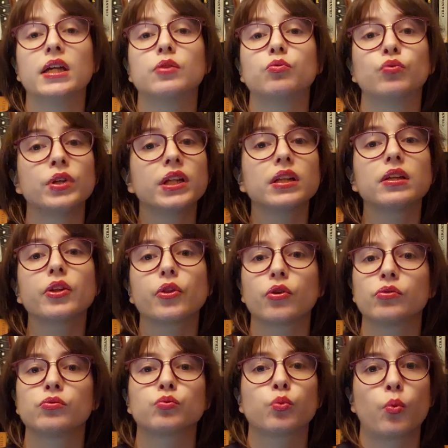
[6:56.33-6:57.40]
really
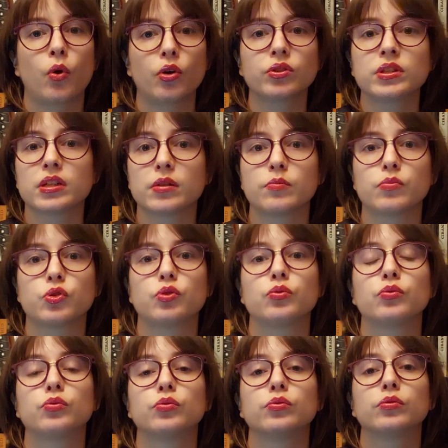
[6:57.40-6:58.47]
don't want him
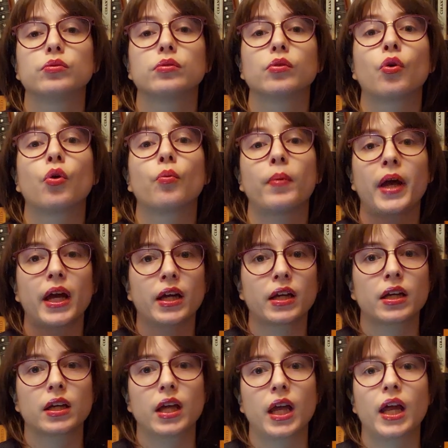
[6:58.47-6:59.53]
to go
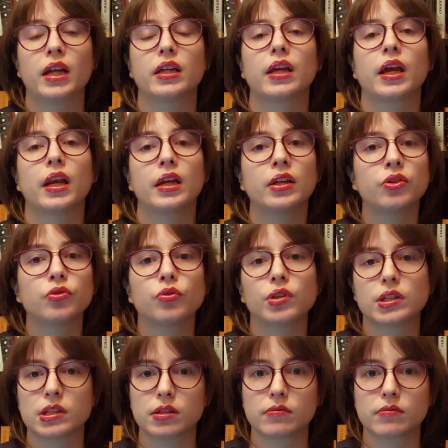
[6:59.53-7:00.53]
back and get into this